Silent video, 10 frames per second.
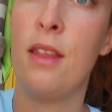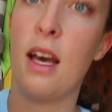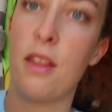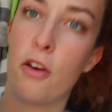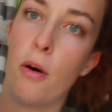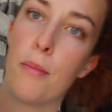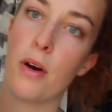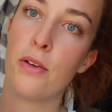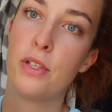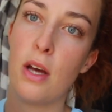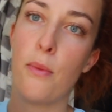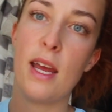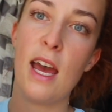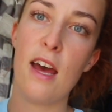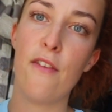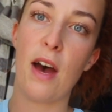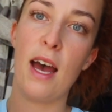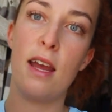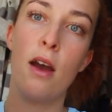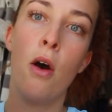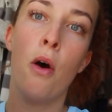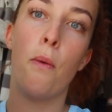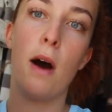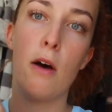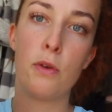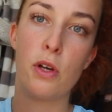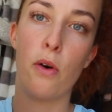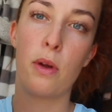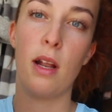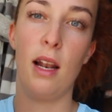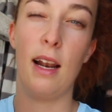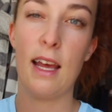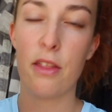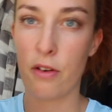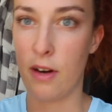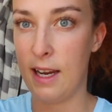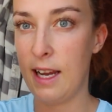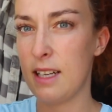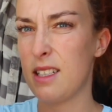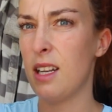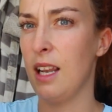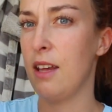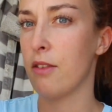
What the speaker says: the other combo. So we have a Wild Dog Leatherite